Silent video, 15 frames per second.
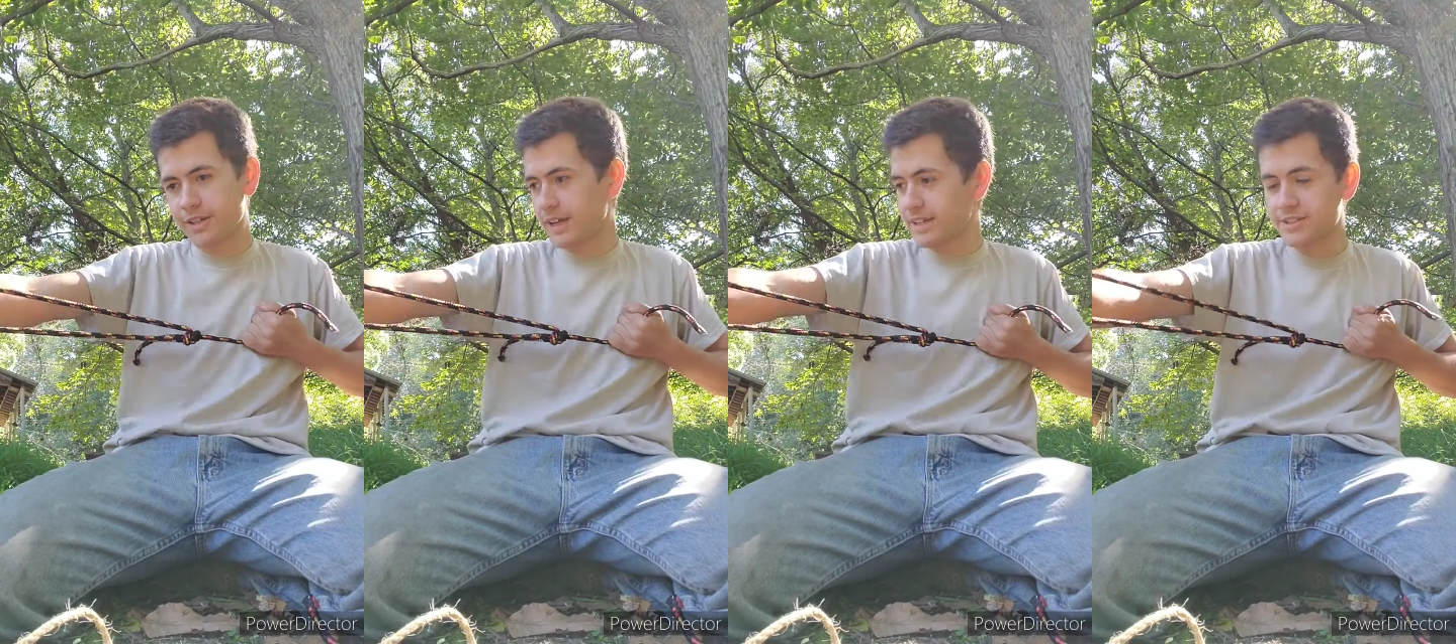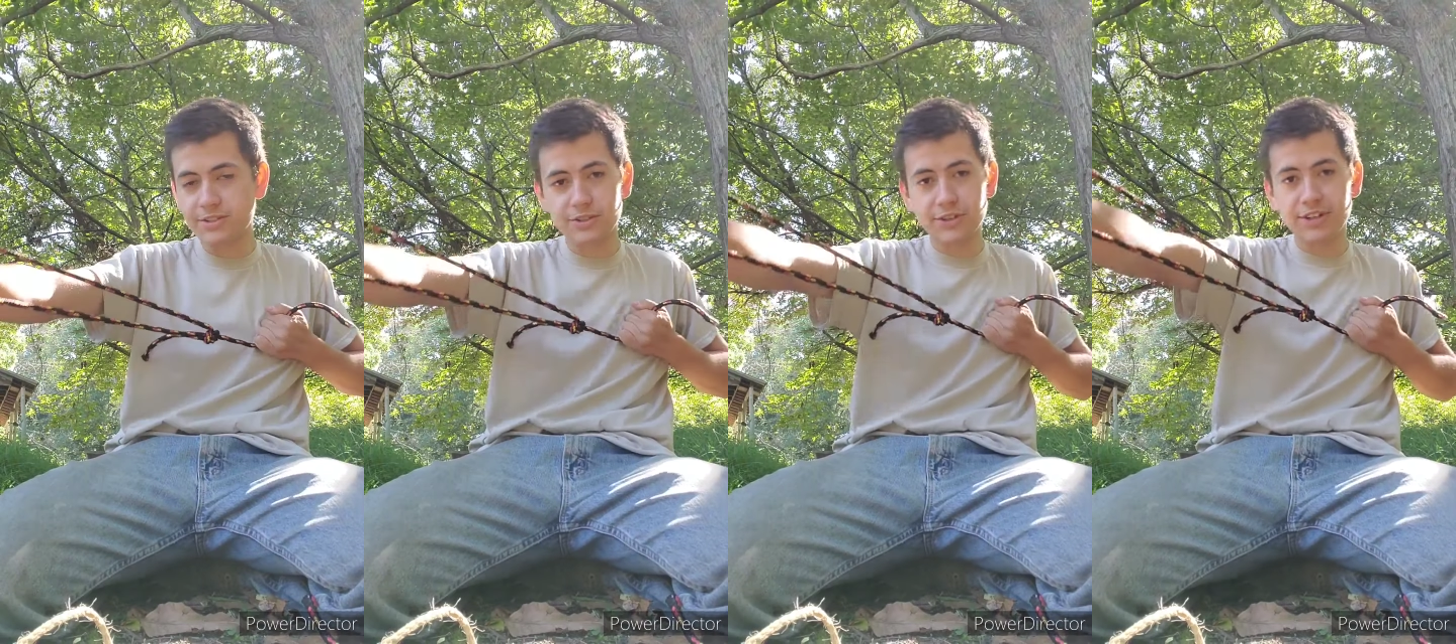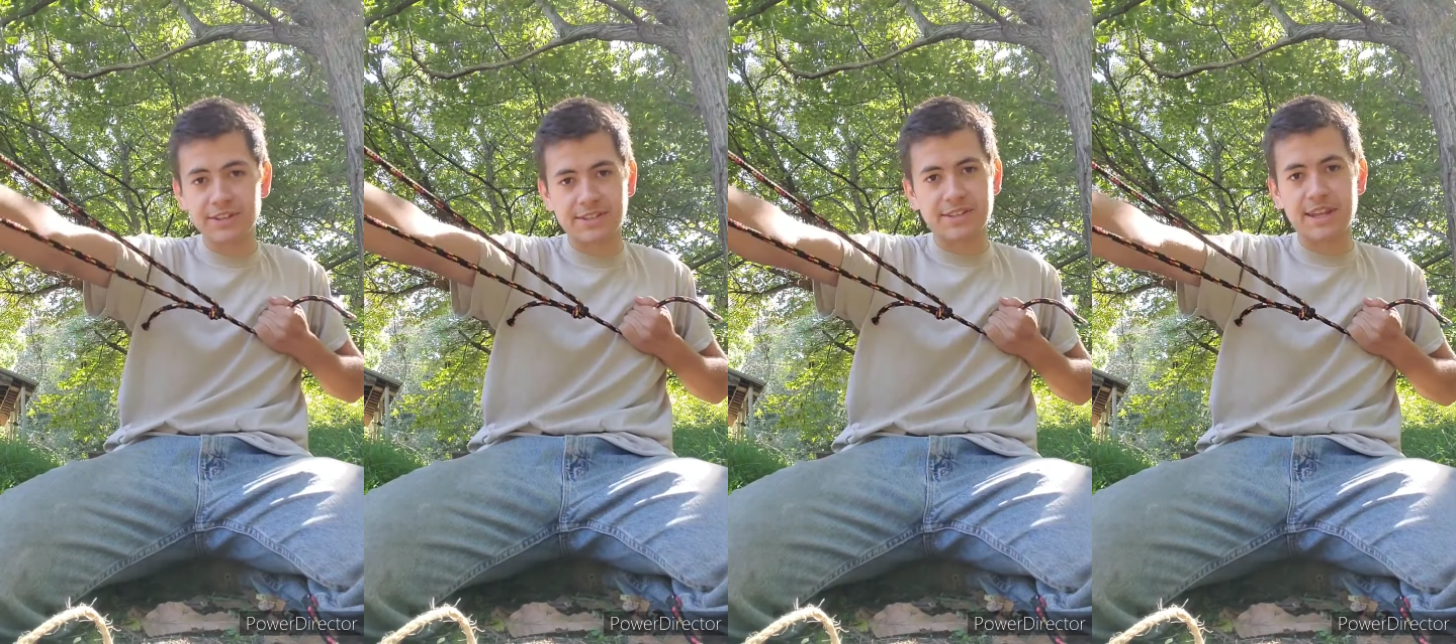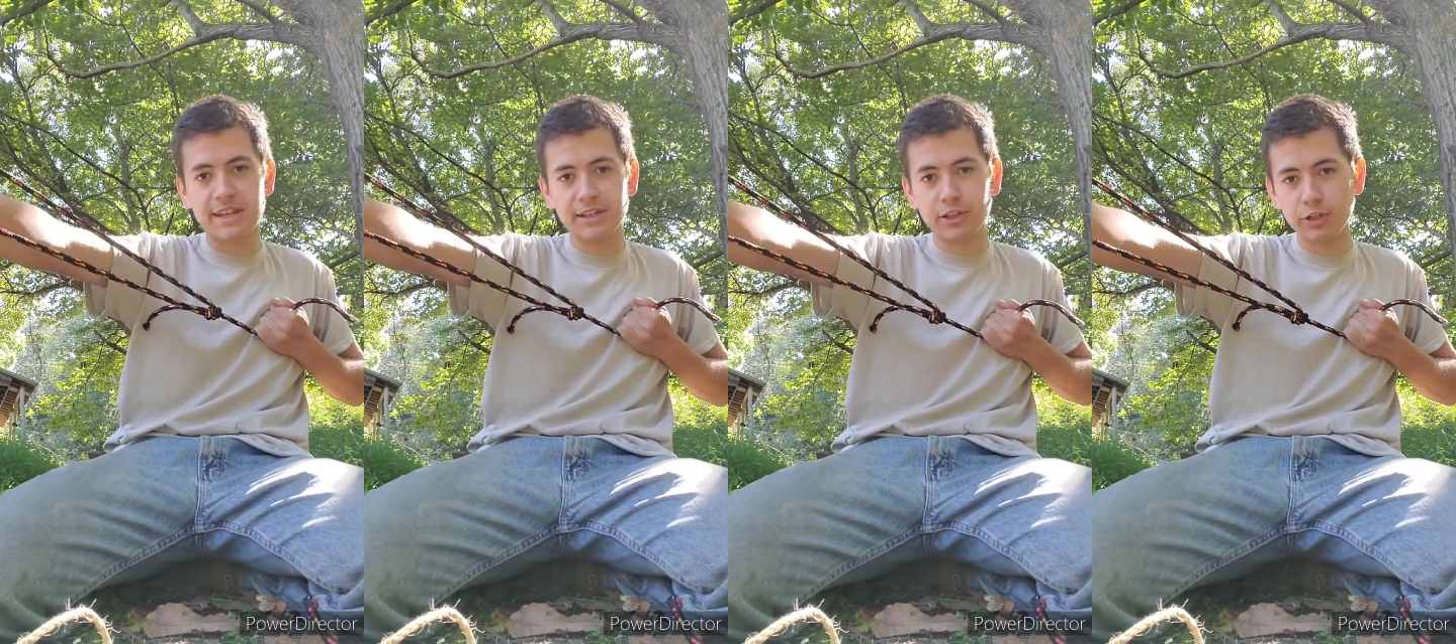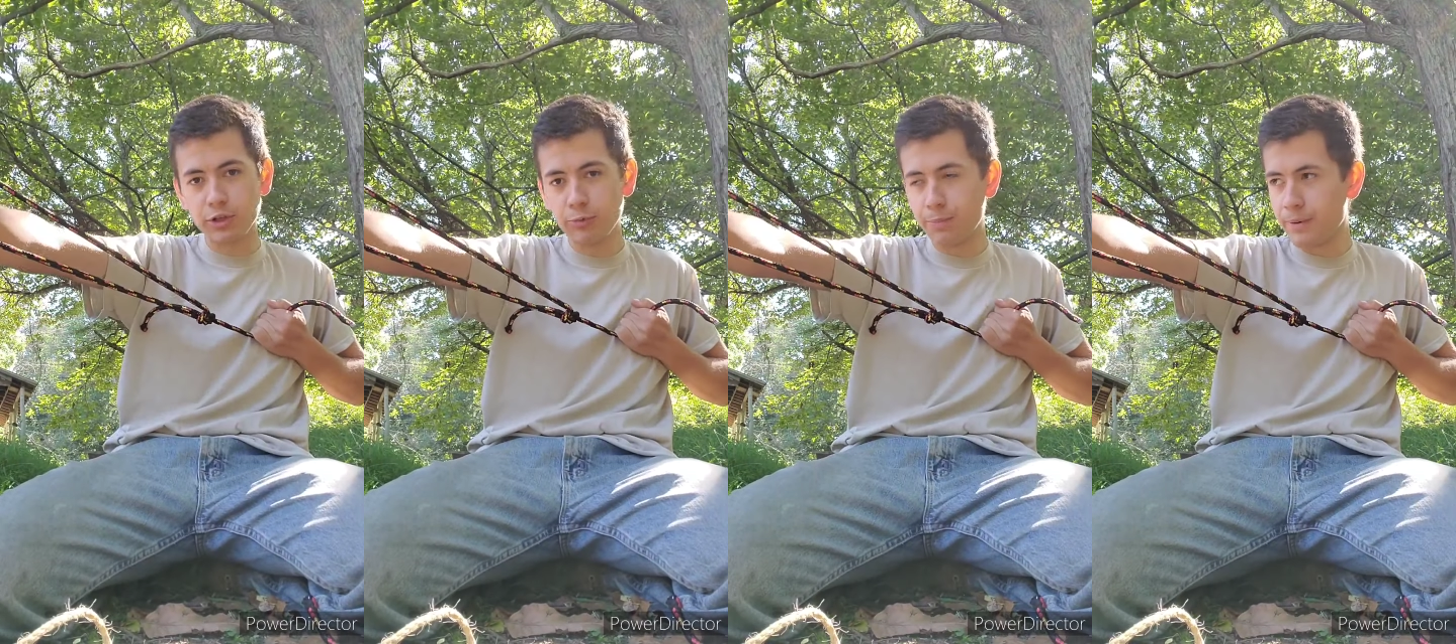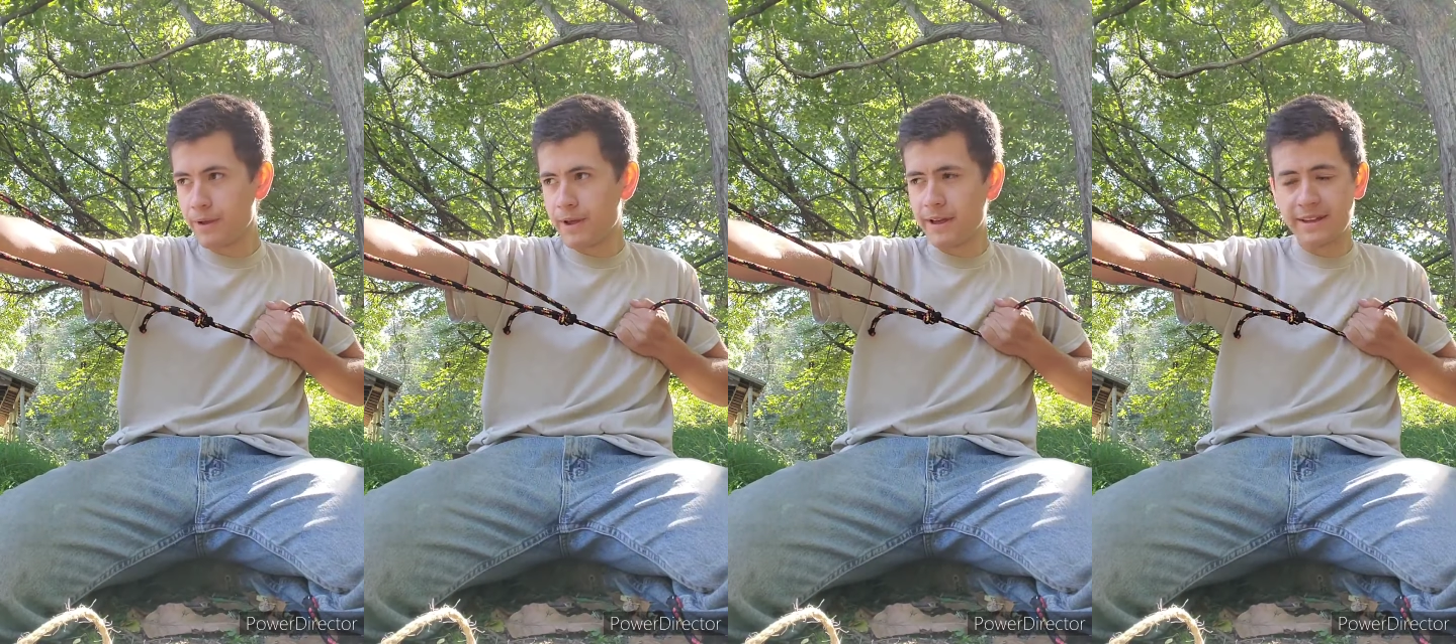That's just going to stay a loop.